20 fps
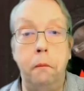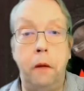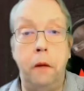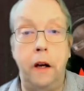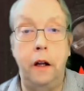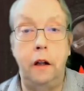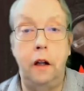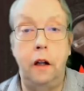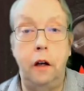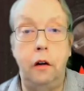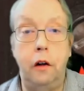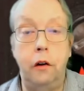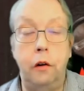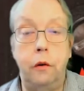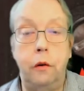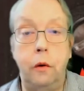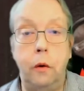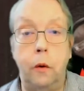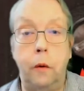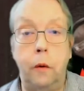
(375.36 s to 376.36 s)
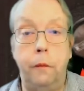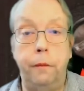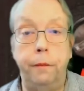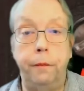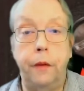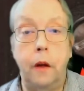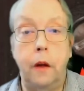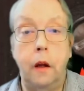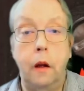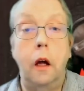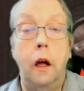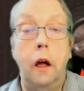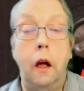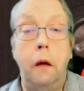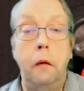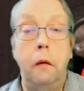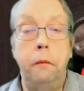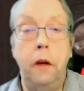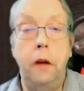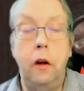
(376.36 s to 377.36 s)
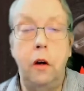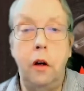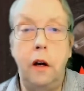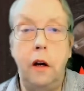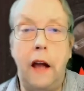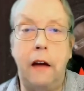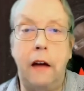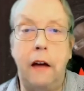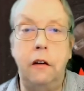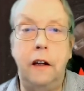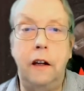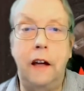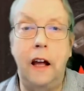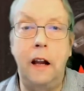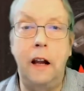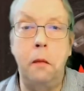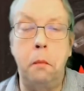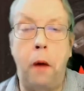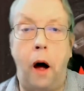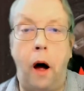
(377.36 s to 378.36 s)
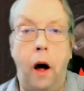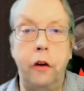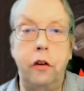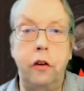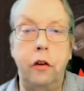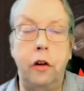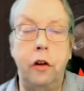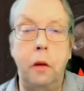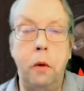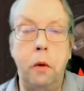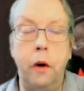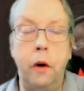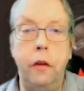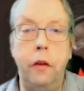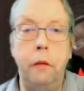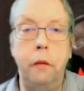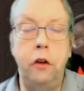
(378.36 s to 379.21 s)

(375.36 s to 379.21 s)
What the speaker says: but it did distort. But you couldn't actually get it past a certain point.